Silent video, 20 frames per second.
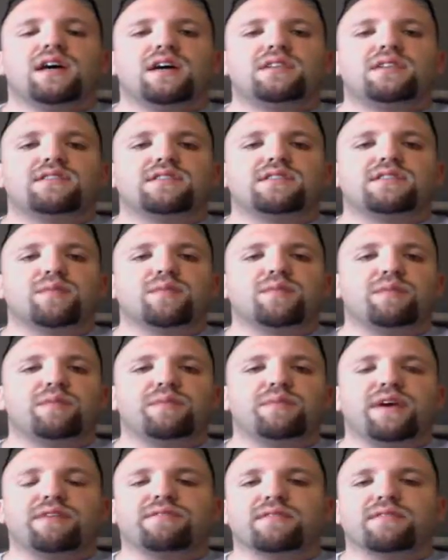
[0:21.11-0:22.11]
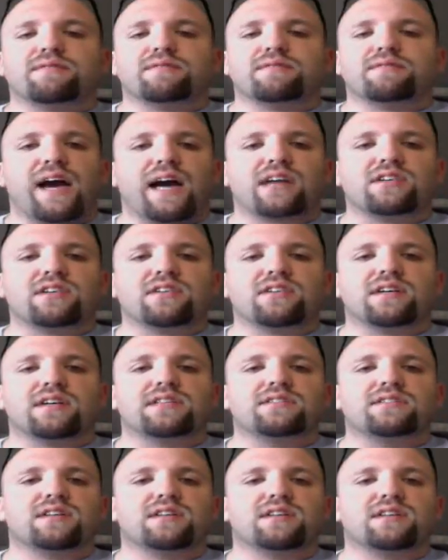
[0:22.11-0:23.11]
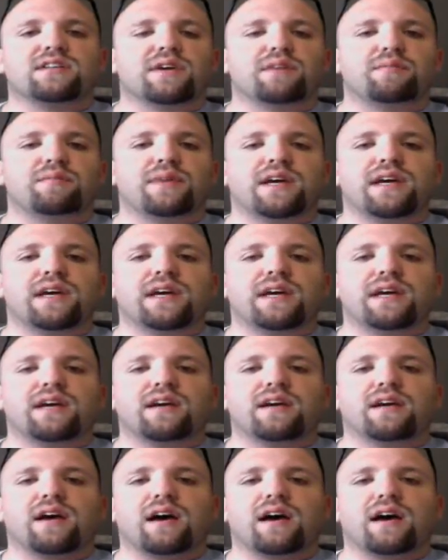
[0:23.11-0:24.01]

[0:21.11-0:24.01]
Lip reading: Some can be from factories, some can be